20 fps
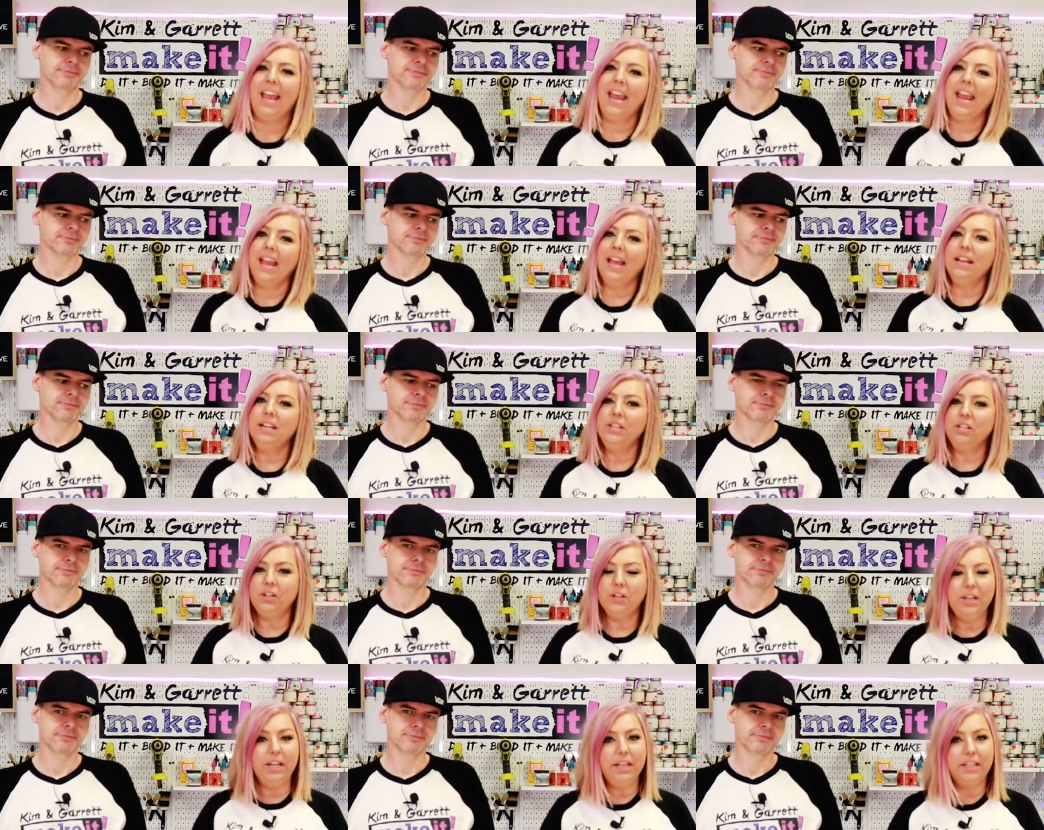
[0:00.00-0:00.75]

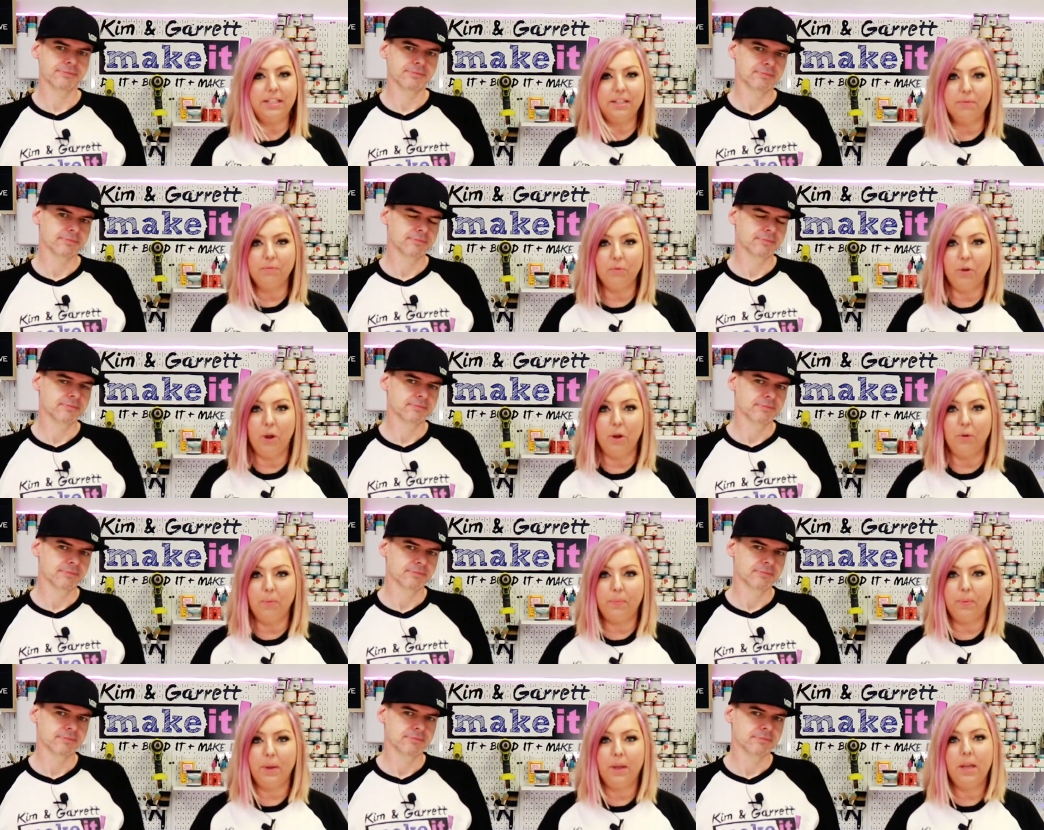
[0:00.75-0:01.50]
Speaker 1: And you need some
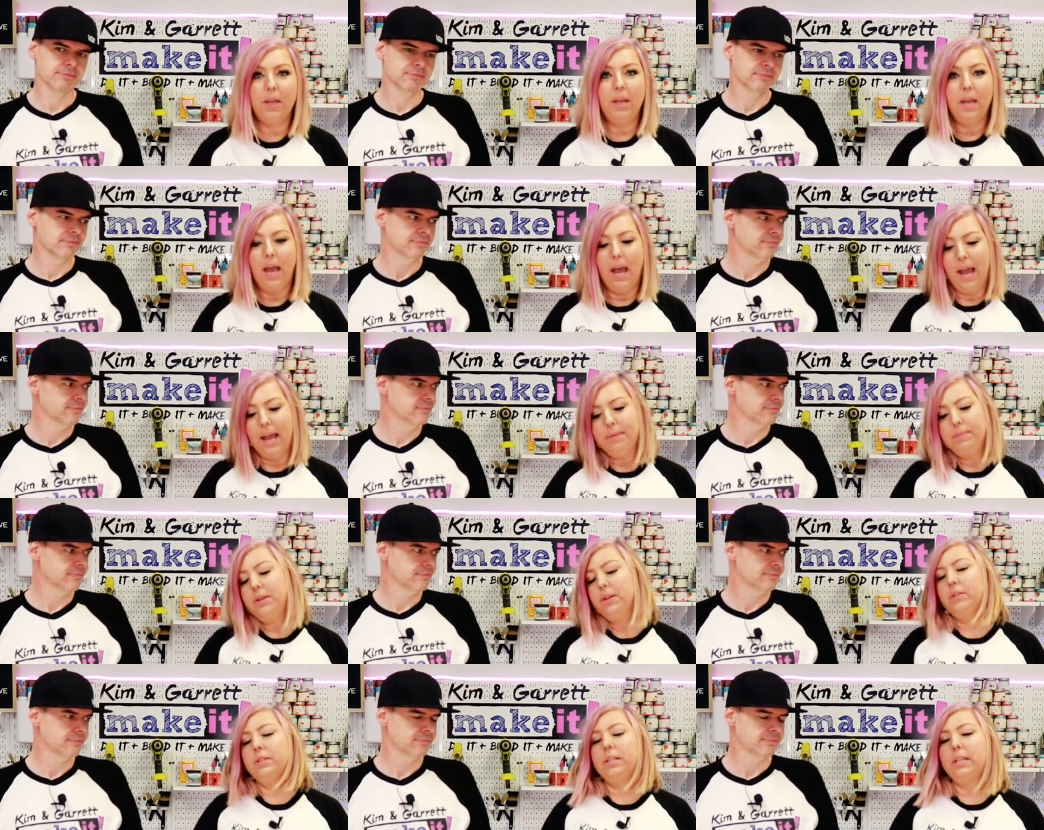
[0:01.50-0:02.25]
rope.
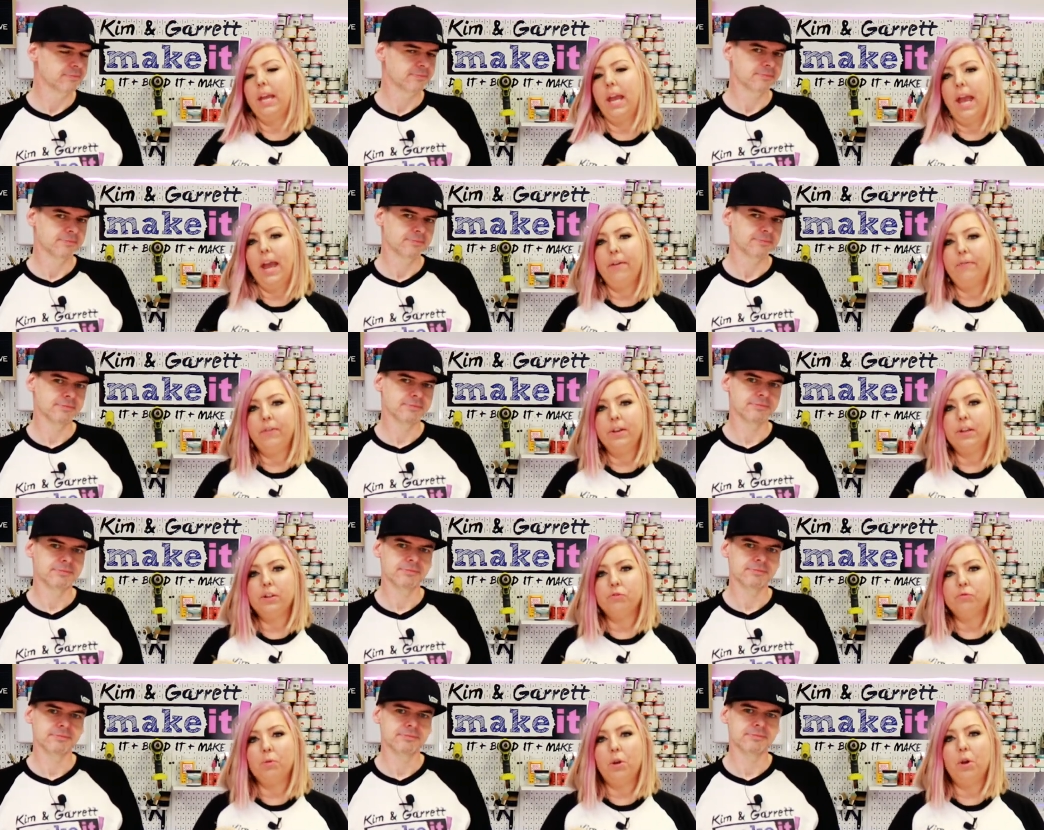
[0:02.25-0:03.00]
I'm using half
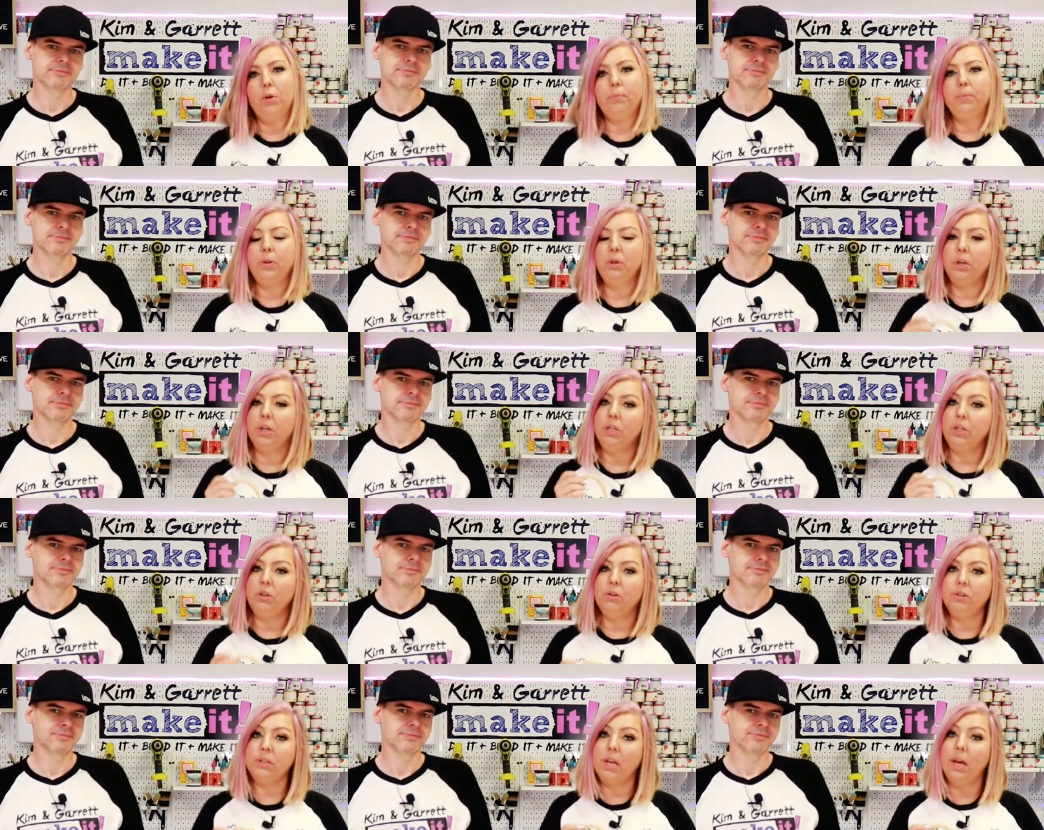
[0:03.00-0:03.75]
inch rope. You could
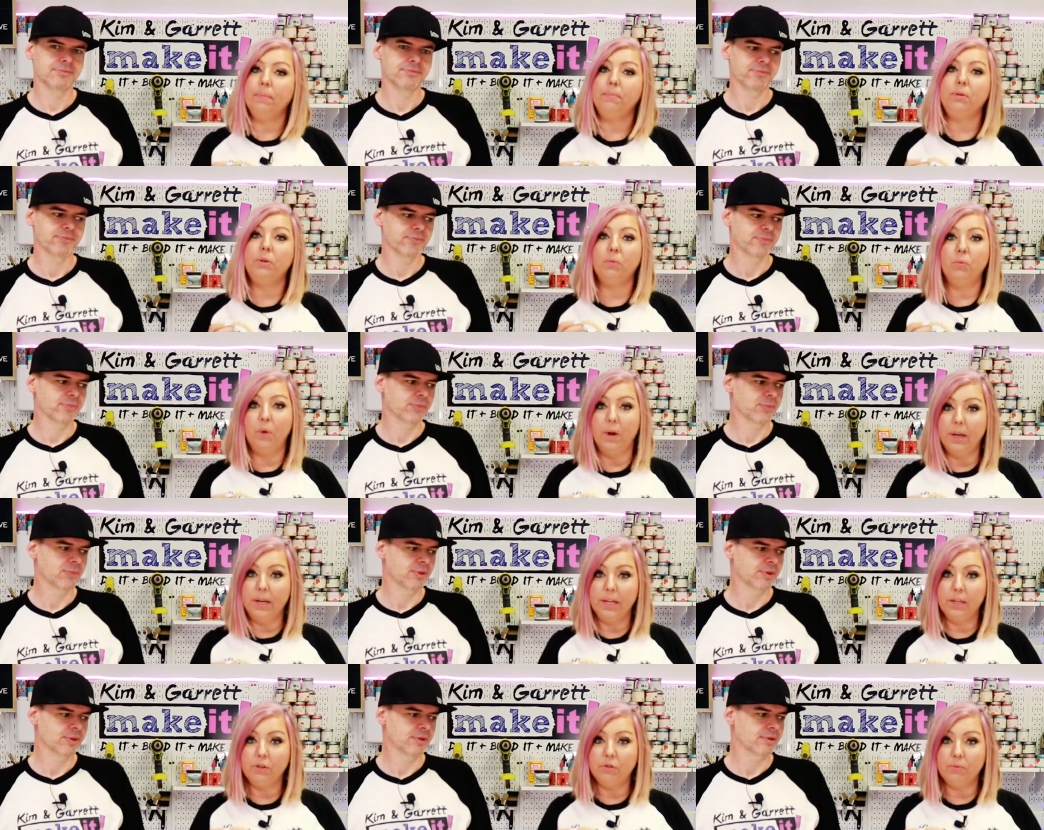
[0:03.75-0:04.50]
use up to
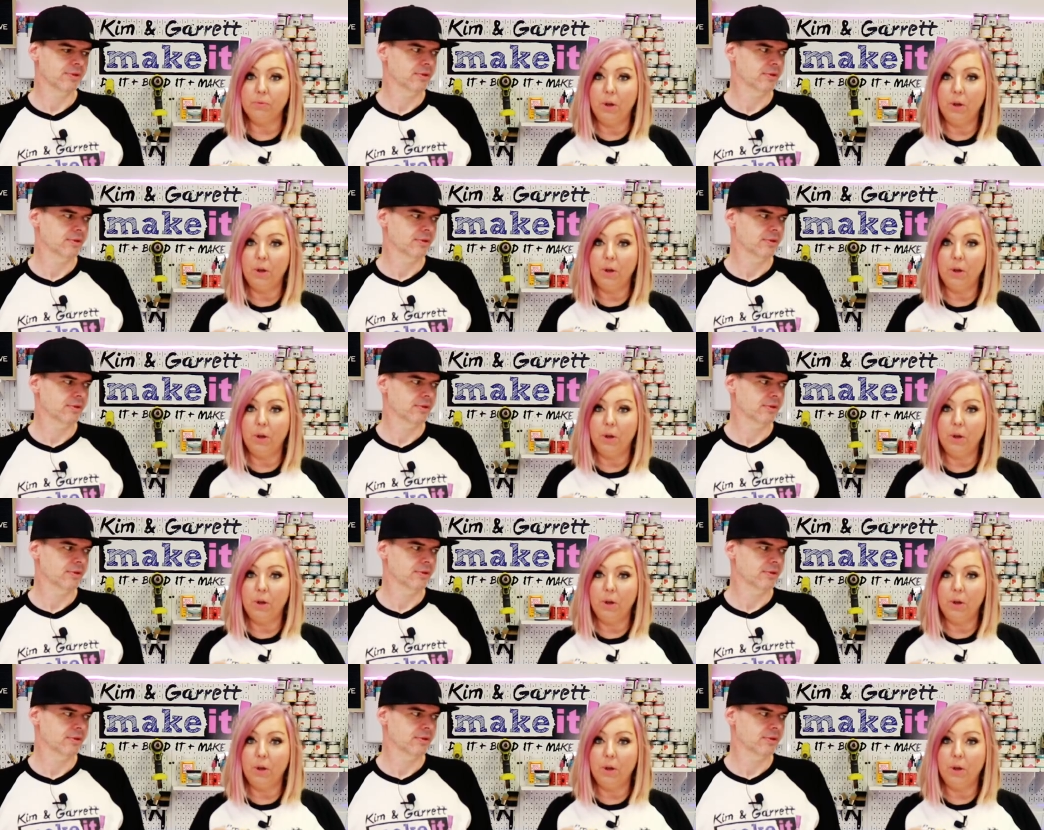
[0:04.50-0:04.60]
one inch